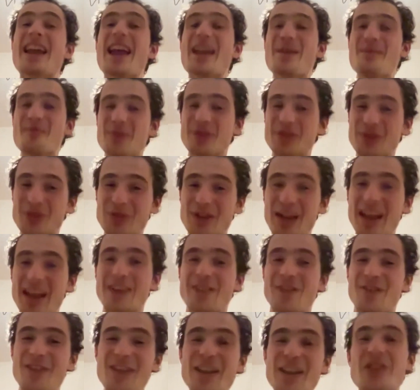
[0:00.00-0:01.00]
be able to
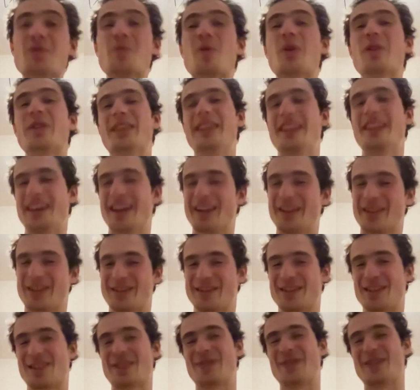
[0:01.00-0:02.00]
like feel what the
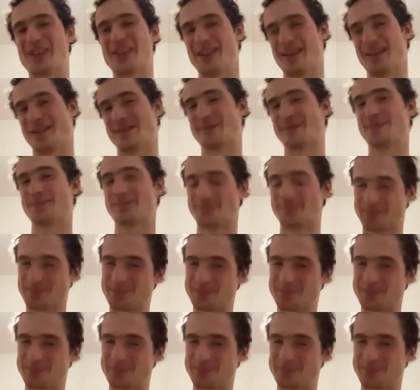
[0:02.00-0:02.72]
others are feeling.